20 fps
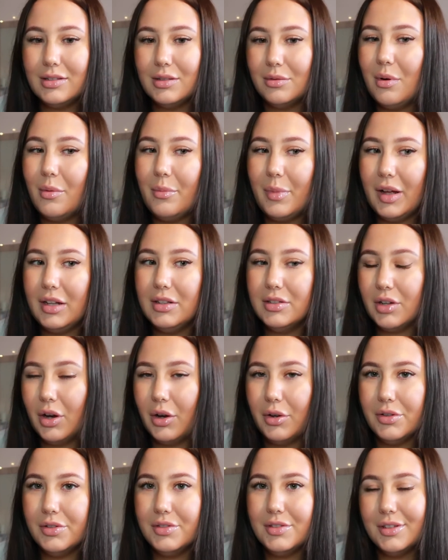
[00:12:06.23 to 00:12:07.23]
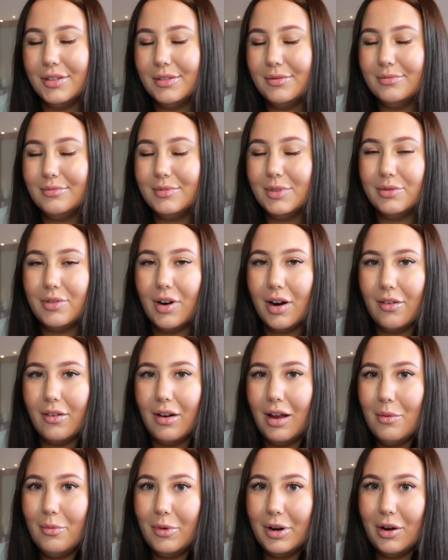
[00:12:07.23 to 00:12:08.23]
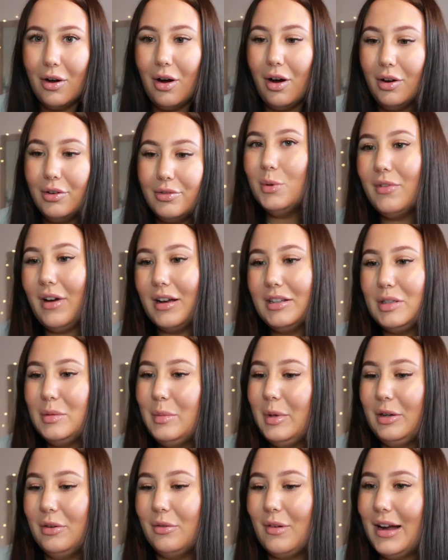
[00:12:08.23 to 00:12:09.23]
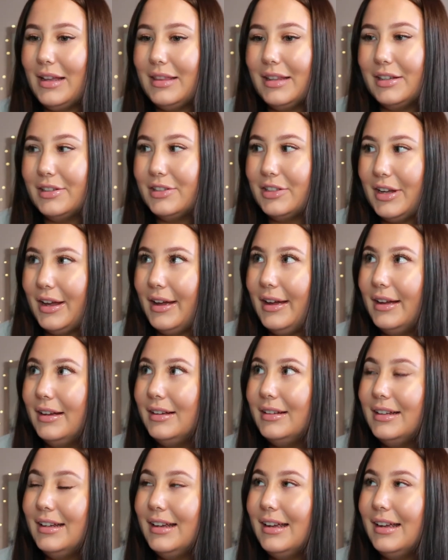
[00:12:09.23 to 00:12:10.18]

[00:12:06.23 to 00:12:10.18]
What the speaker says: someone burnt toast and the fire alarm went off. We've actually been all right this year.